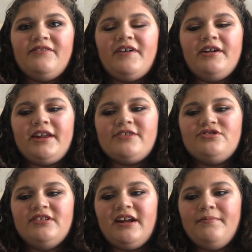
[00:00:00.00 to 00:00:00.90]
the
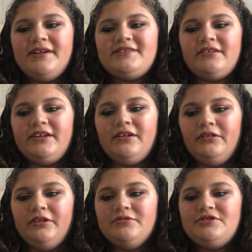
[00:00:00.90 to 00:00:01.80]
foundation that I'm basically
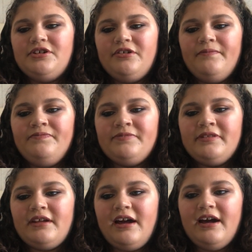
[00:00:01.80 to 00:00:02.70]
glued to.
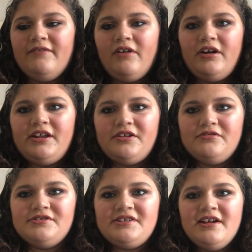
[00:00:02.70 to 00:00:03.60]
I've already
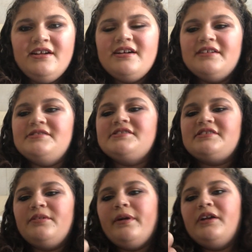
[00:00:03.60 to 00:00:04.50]
used a
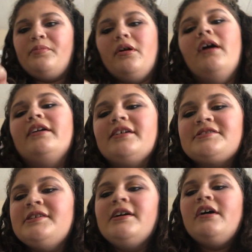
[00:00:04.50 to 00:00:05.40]
decent amount of
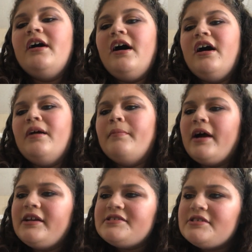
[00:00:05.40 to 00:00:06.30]
product.
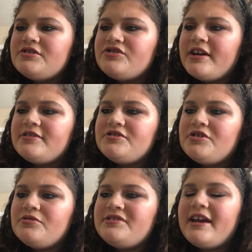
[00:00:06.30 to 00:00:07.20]
Mine is in the shade
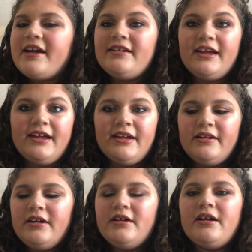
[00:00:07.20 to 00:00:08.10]

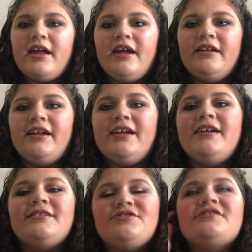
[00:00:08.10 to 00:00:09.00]
210N, and
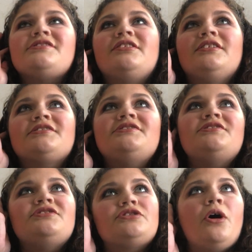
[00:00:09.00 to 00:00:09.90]
it just looks
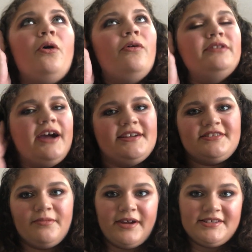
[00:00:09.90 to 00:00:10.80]
so
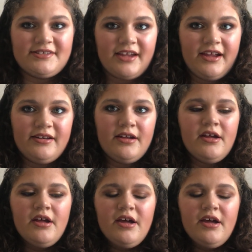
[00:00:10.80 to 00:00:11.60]
nice on my skin.